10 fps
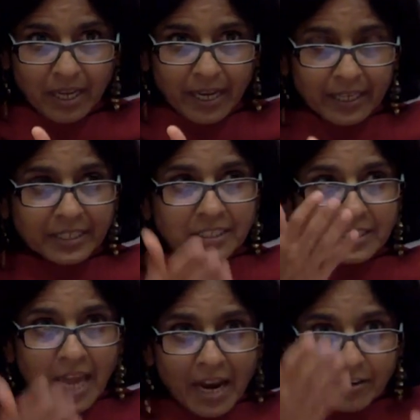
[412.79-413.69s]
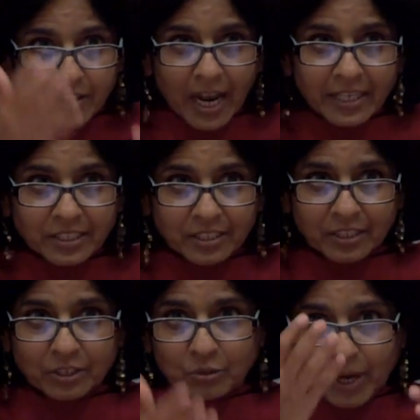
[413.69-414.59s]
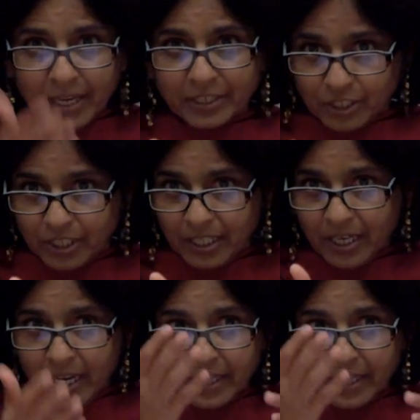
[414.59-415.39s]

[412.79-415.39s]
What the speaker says: It is their right to energy,